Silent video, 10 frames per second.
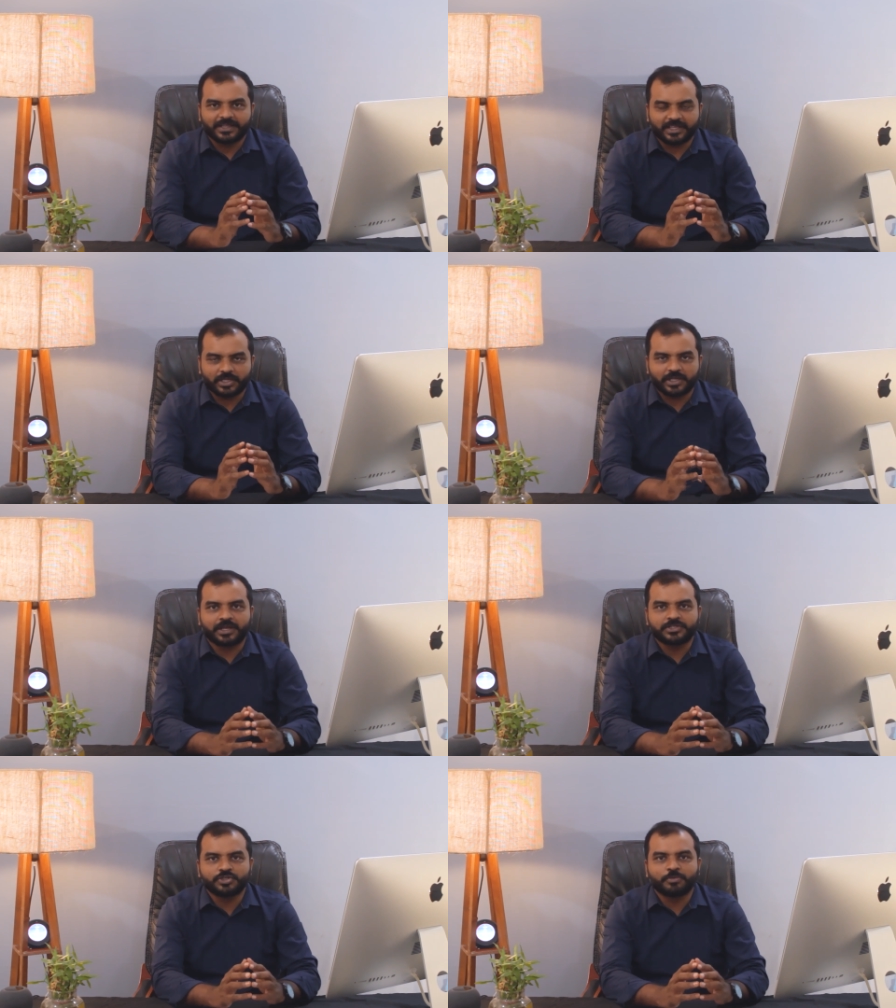The
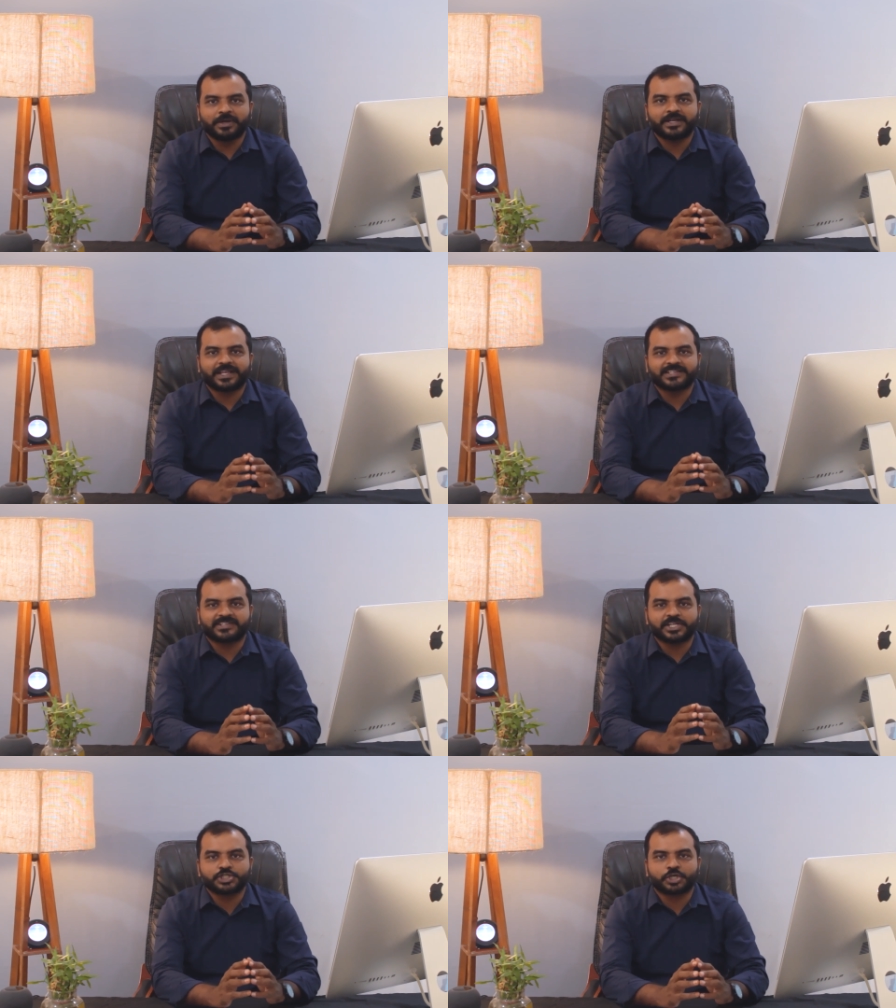consumer is
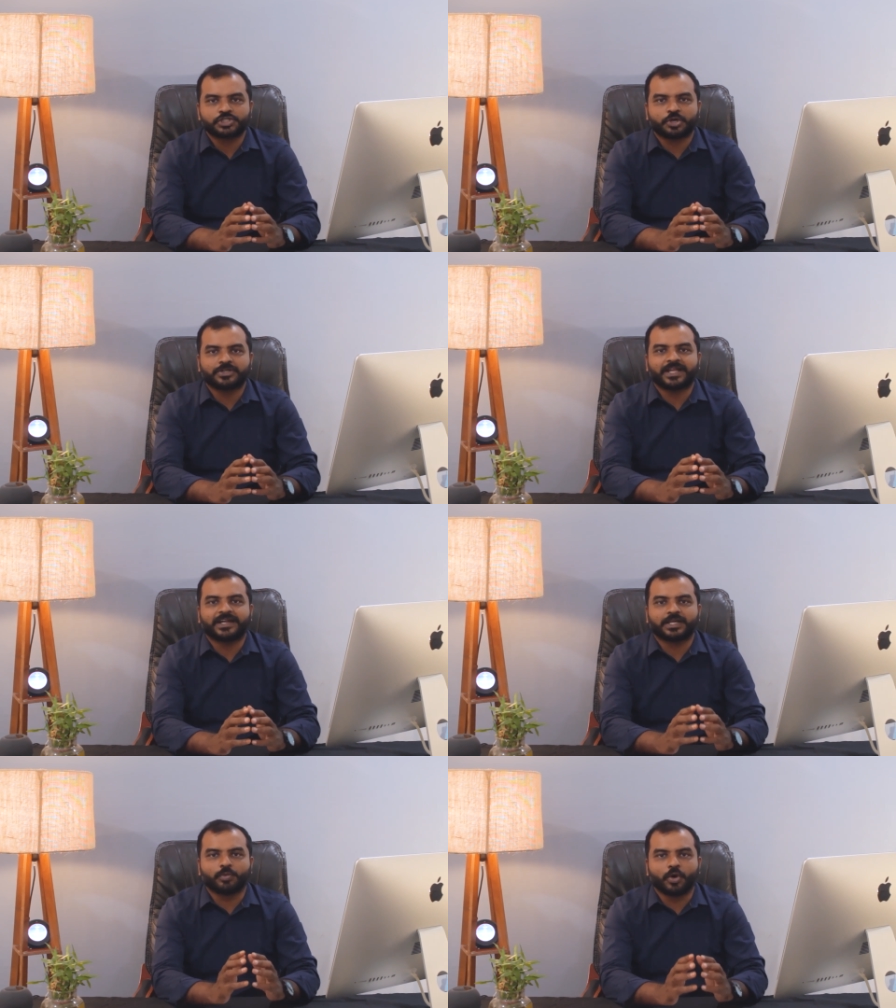rest assured
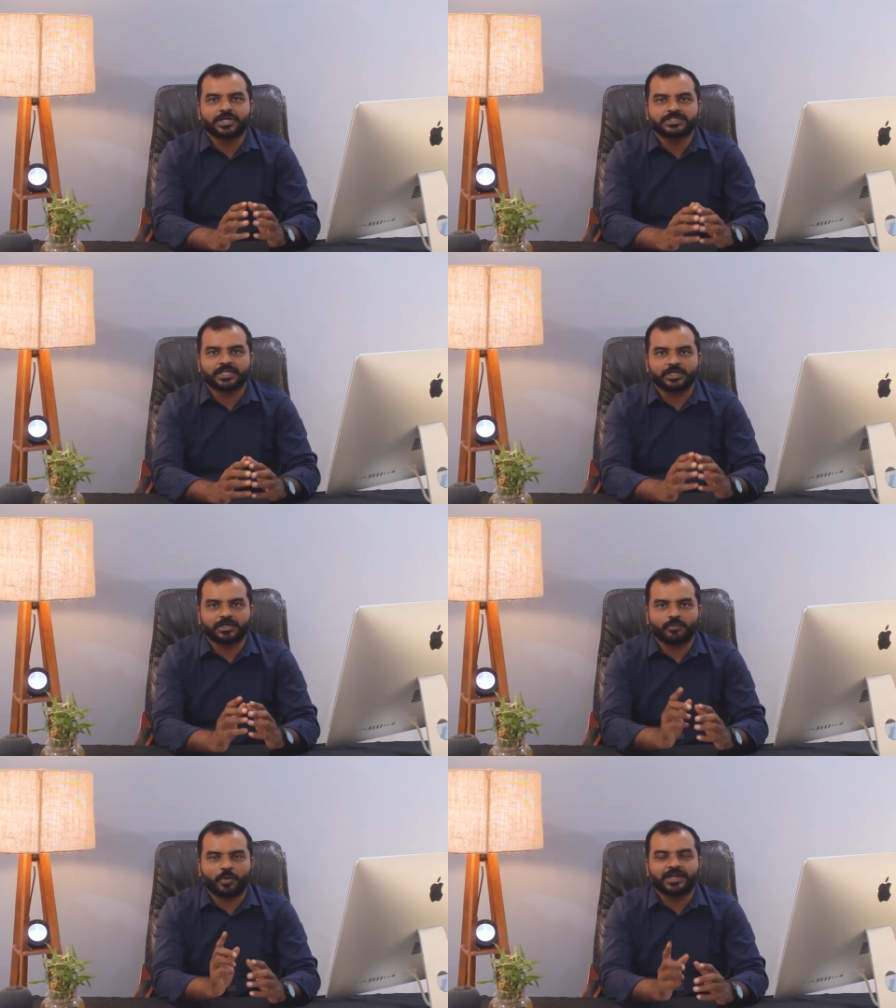that it works in
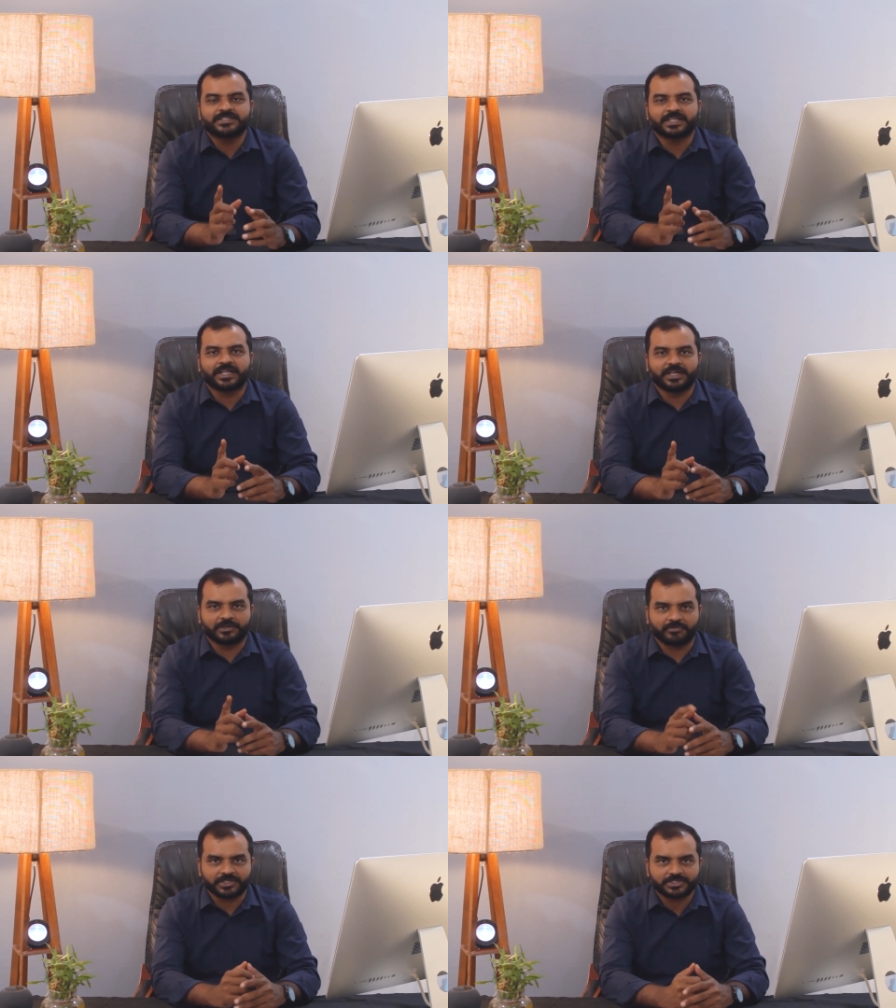one single
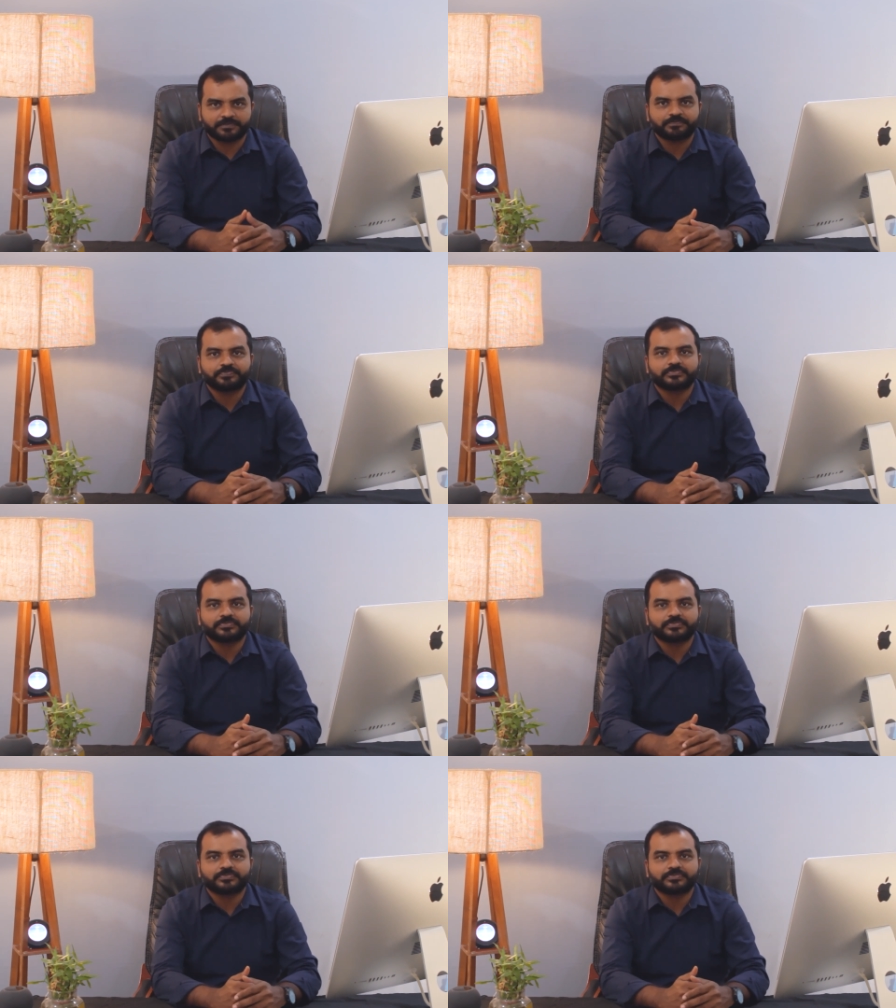interface.